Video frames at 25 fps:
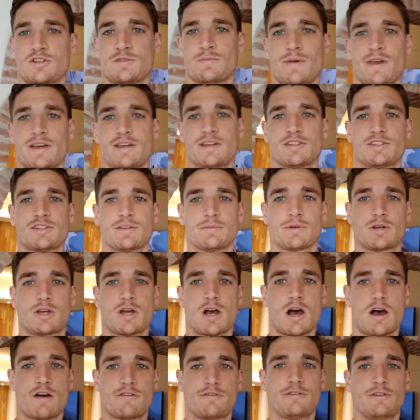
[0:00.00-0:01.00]
Just making some
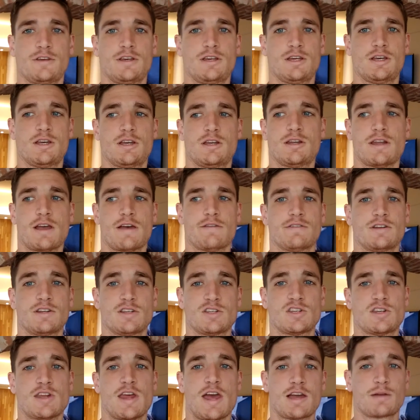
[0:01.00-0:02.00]
coffee and having a
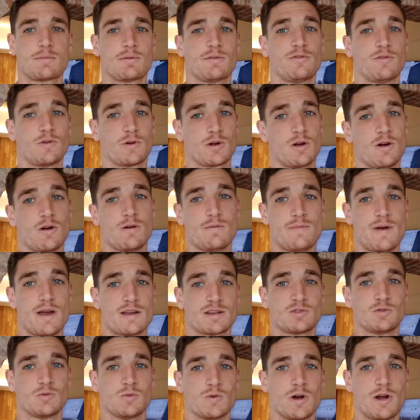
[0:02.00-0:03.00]
snack before going
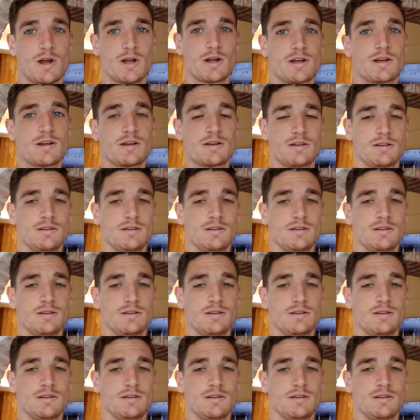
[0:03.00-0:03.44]
back to work.